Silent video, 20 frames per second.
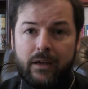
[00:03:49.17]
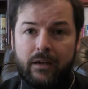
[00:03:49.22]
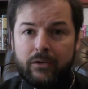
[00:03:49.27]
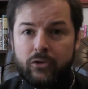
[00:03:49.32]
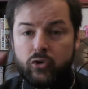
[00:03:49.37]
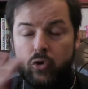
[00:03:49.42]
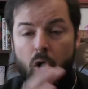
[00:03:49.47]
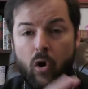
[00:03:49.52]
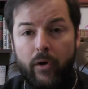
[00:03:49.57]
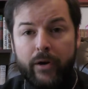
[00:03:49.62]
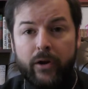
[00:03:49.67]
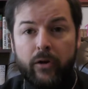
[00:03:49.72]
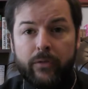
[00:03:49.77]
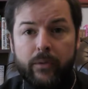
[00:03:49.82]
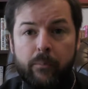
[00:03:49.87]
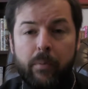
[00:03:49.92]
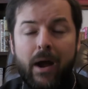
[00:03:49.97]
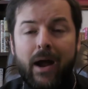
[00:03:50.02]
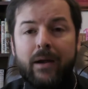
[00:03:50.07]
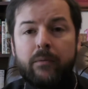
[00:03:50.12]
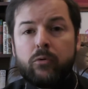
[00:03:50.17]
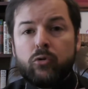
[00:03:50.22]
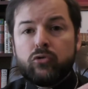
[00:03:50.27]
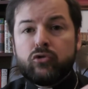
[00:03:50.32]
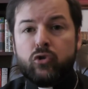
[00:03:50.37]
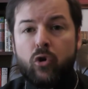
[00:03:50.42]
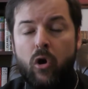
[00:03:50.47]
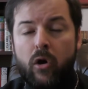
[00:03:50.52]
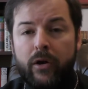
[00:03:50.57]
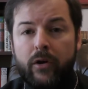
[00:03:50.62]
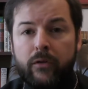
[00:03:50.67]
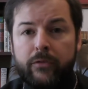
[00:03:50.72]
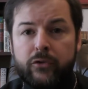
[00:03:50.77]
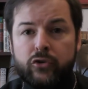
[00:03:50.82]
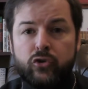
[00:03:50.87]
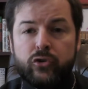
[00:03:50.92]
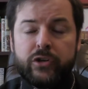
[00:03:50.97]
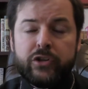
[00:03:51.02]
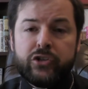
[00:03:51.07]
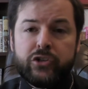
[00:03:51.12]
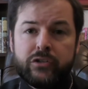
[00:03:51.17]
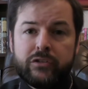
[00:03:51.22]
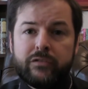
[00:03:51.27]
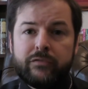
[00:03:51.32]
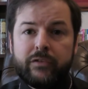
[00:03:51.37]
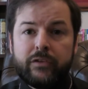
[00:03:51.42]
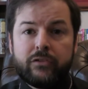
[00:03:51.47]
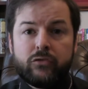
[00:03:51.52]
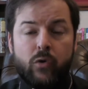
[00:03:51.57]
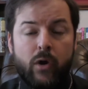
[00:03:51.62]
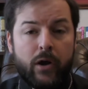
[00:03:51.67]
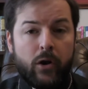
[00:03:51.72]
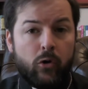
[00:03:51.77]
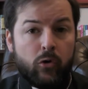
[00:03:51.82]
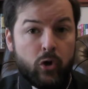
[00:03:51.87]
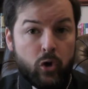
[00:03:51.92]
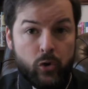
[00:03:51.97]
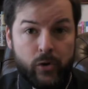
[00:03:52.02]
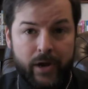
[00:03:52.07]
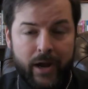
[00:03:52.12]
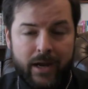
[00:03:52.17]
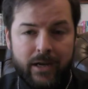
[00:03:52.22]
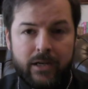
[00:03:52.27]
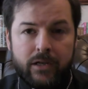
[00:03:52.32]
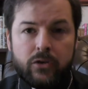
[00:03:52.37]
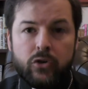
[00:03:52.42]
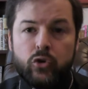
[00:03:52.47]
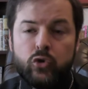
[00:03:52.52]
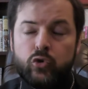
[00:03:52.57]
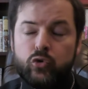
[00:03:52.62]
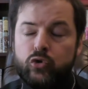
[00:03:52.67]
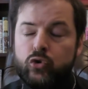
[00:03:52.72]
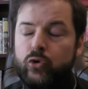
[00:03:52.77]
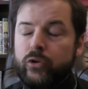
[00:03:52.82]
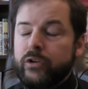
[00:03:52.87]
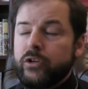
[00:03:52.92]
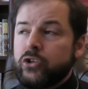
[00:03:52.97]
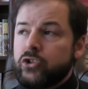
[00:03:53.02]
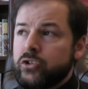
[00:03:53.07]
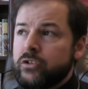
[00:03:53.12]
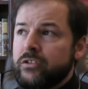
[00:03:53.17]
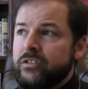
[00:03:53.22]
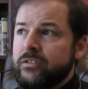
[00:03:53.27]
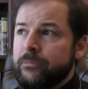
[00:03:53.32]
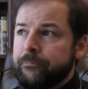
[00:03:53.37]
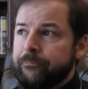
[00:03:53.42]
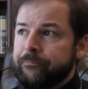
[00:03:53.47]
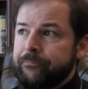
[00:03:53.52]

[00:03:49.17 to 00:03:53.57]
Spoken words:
drawing on the Bible, drawing on the traditions of Israel, creating new traditions